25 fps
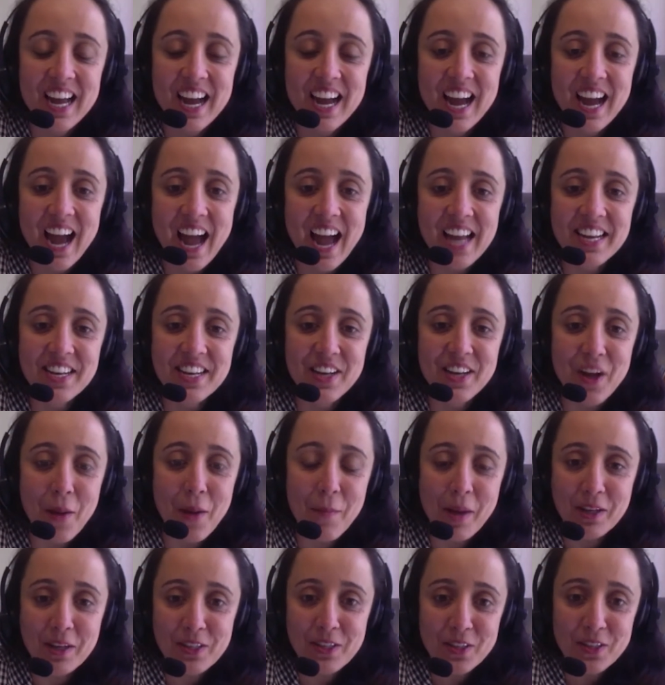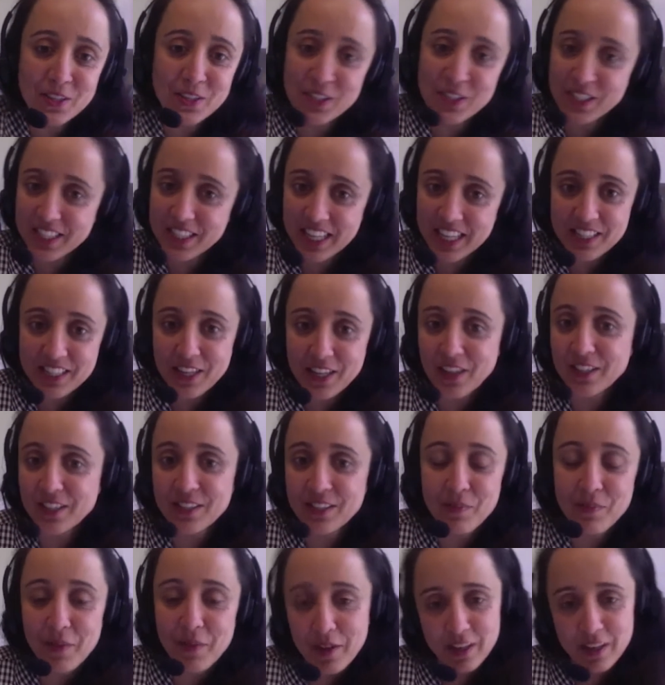And I imagine there's just tons of,
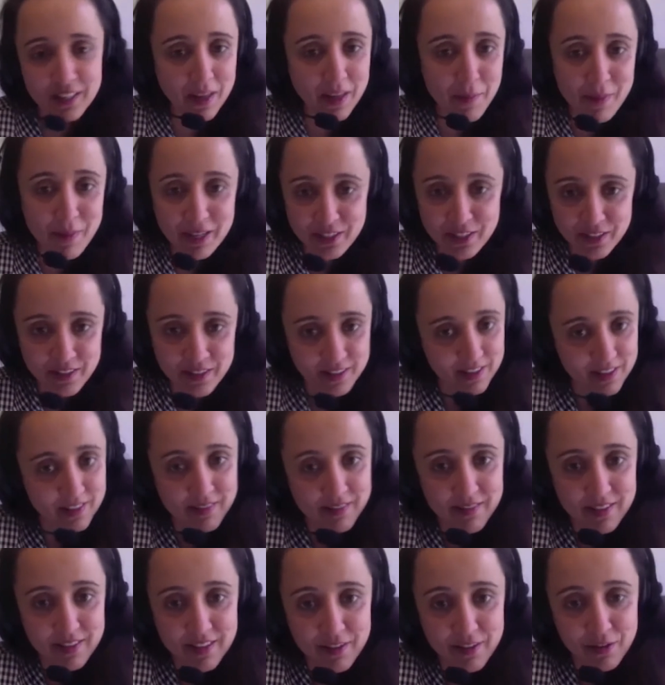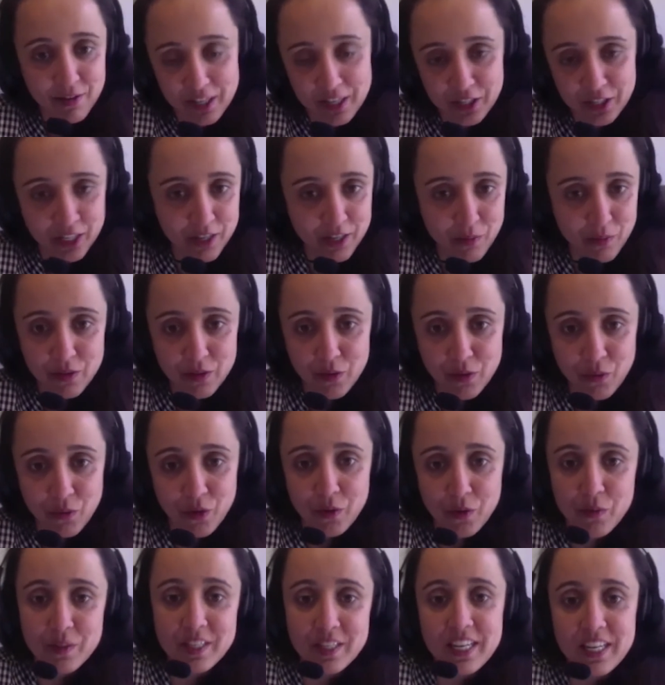because I imagine initially what the work
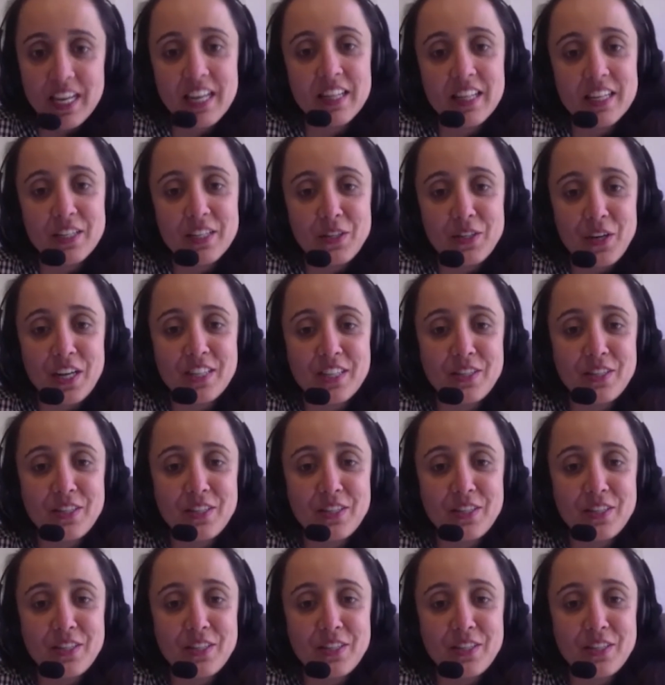was in English, right?